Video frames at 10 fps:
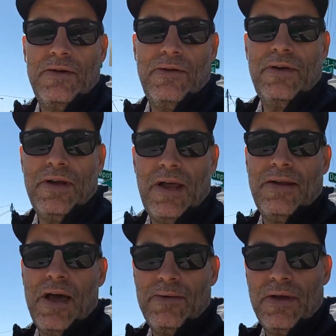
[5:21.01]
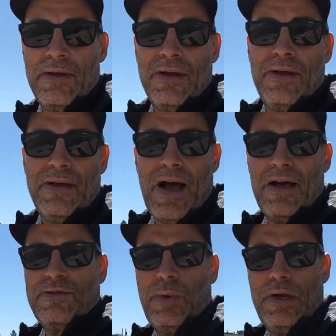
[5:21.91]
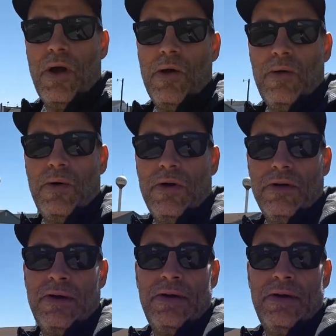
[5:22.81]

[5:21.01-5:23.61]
or you could head down to Oswego or